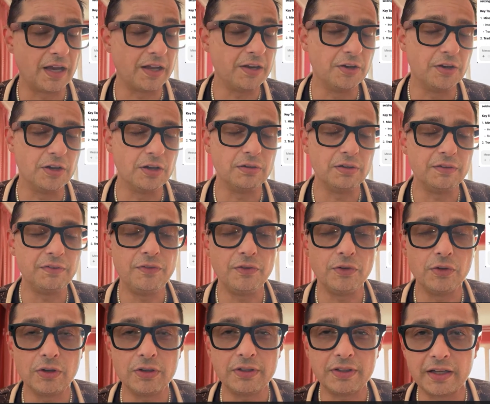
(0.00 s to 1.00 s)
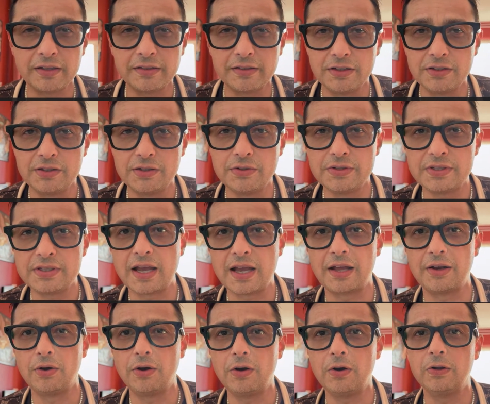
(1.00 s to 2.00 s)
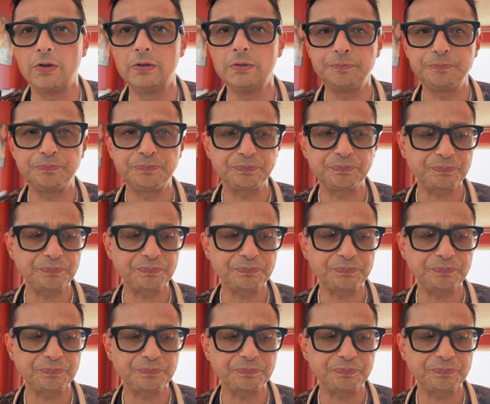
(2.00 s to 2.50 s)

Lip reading: I don't know if you looked at the news at all.